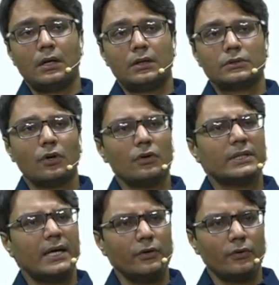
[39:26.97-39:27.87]
So
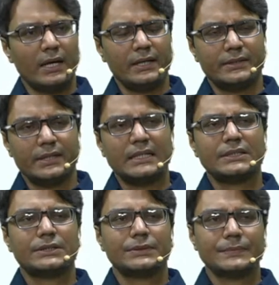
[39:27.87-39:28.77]
there you can
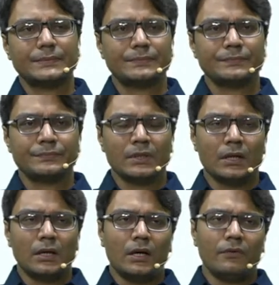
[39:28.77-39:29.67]
interact.
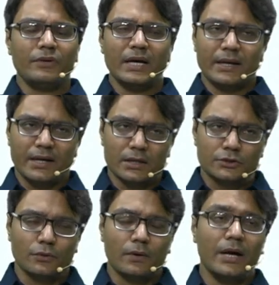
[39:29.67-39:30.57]
We are here
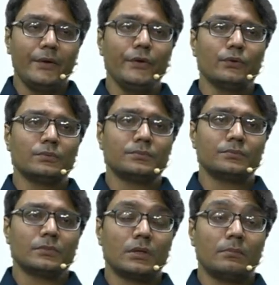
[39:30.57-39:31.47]
to guide you,
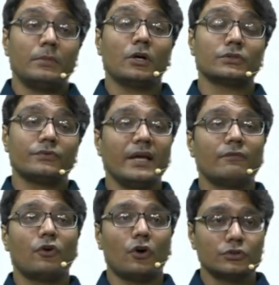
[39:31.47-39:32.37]
because we
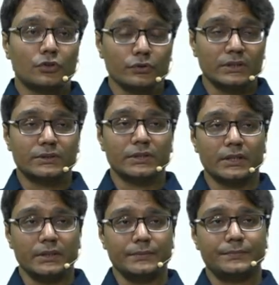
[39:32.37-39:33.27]
have gone through this
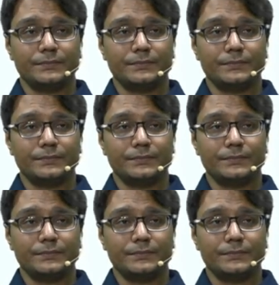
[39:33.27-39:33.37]
journey.